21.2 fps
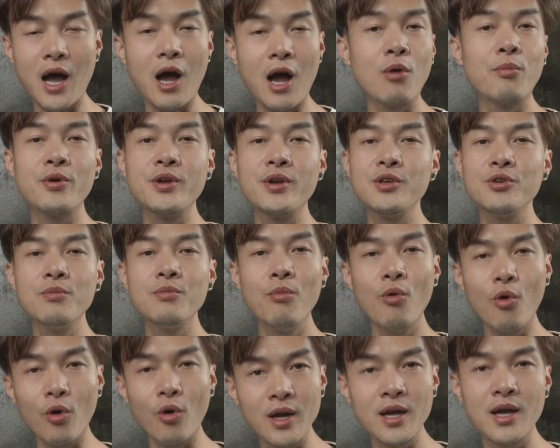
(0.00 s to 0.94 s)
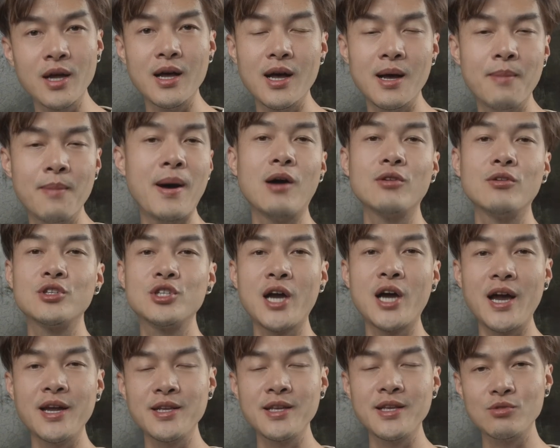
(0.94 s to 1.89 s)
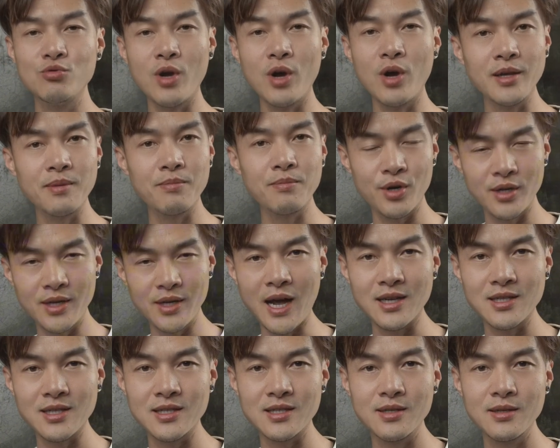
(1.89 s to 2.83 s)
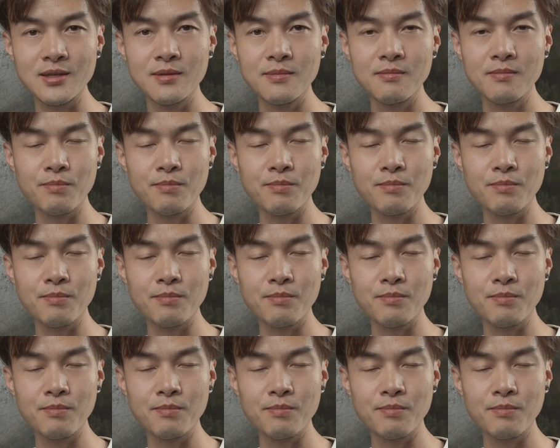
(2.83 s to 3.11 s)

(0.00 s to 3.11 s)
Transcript: I'll bring you more about Chinese running products.